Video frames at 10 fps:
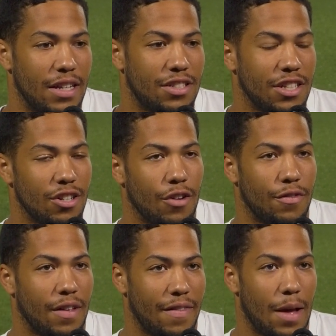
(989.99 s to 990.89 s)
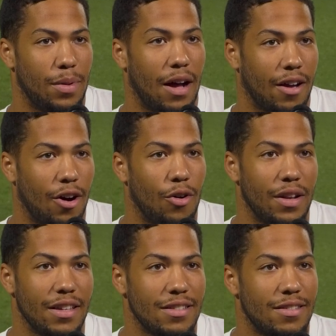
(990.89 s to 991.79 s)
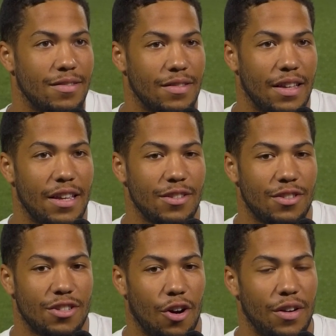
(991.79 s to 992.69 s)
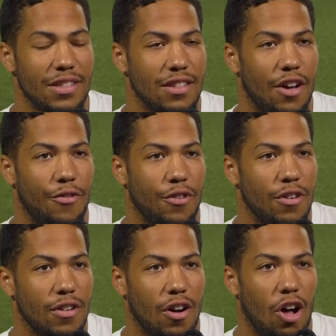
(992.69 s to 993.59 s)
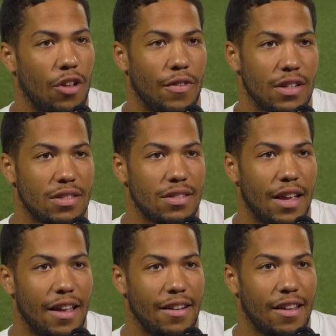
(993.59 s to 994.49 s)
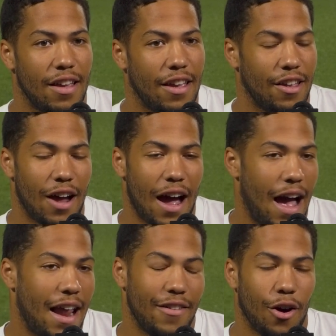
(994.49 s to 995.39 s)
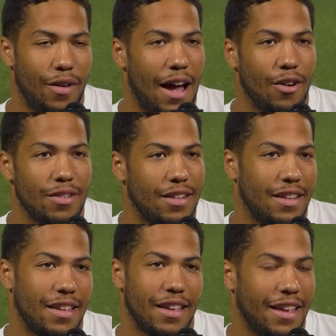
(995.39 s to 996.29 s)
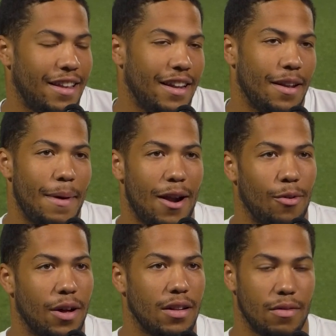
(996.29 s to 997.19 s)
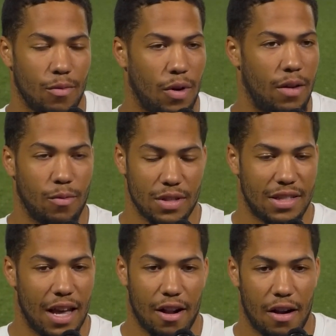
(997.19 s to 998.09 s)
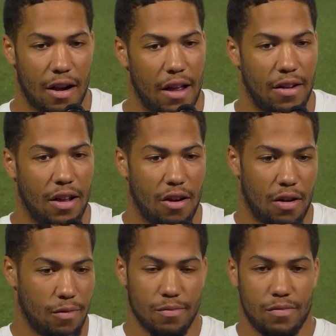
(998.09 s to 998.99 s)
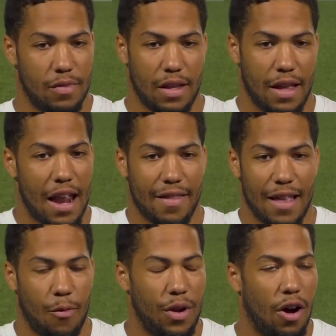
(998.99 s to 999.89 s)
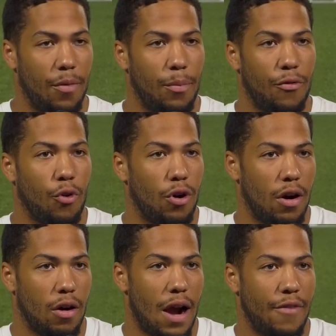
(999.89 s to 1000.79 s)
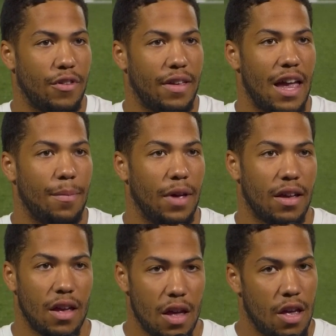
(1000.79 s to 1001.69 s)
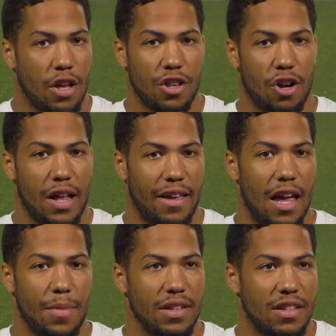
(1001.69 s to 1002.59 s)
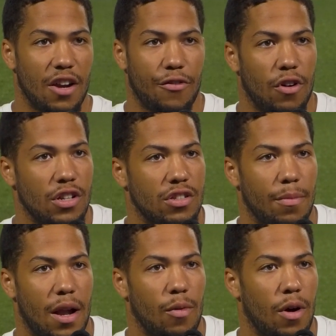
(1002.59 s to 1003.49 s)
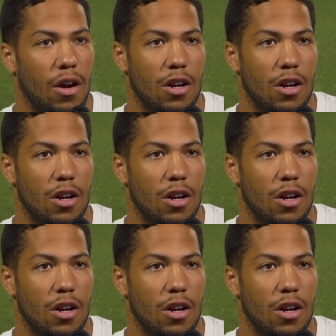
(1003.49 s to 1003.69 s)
shield of that block O, and he's shown his love for all of us. And, you know, I had no doubt. It didn't matter what was said or anything that went on before or after the game. Like, during that game, he's there for us no matter what, 100%.